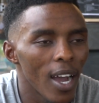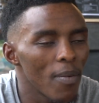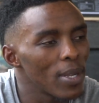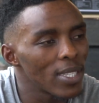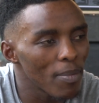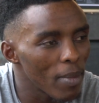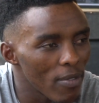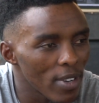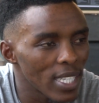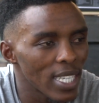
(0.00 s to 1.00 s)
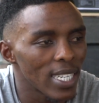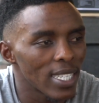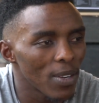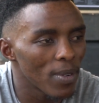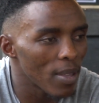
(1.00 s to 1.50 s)
I meet him every day, I
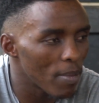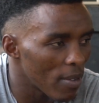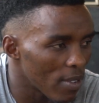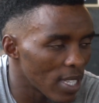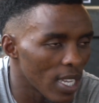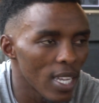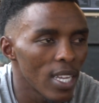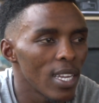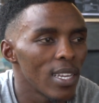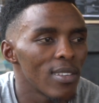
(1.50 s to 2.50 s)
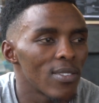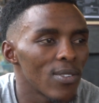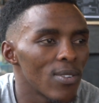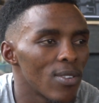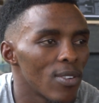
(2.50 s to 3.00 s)
train with him every day.
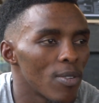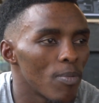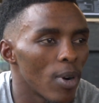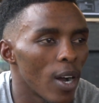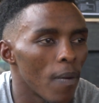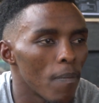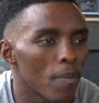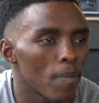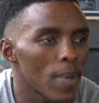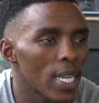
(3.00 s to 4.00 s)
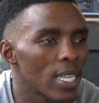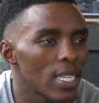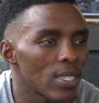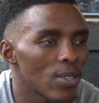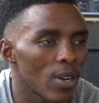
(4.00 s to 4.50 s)
So
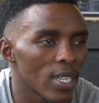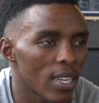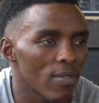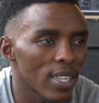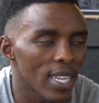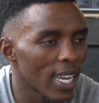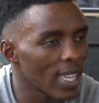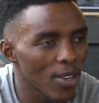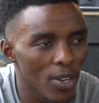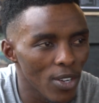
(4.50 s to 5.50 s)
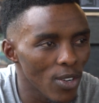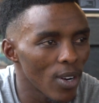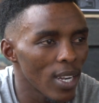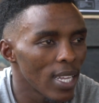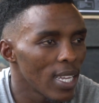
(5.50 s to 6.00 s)
he's got everything under
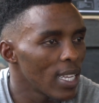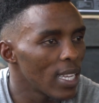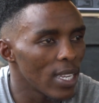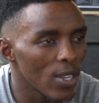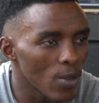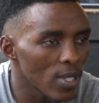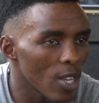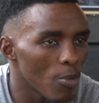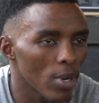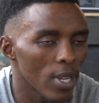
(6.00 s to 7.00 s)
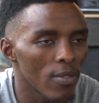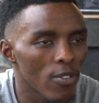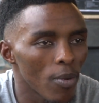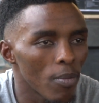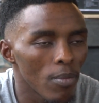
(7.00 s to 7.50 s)
control. He knows the opponent
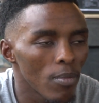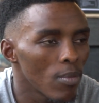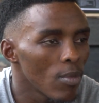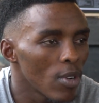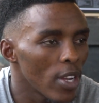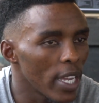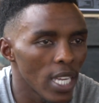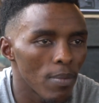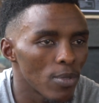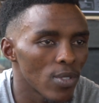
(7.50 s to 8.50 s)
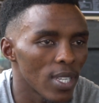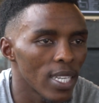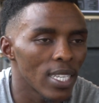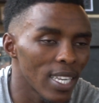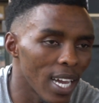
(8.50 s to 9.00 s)
from A up to
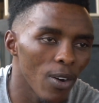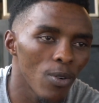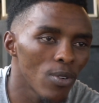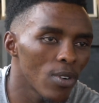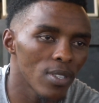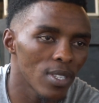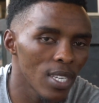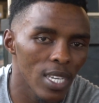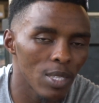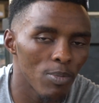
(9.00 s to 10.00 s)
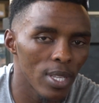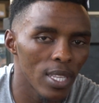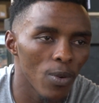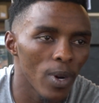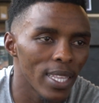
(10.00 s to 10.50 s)
Z now, because he's been
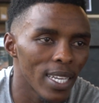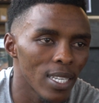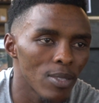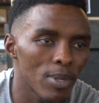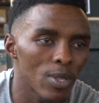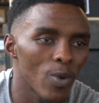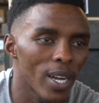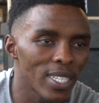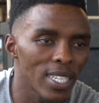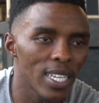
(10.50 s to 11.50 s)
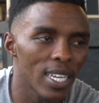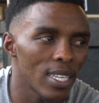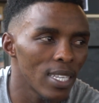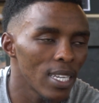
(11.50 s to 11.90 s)
the one that has been watching and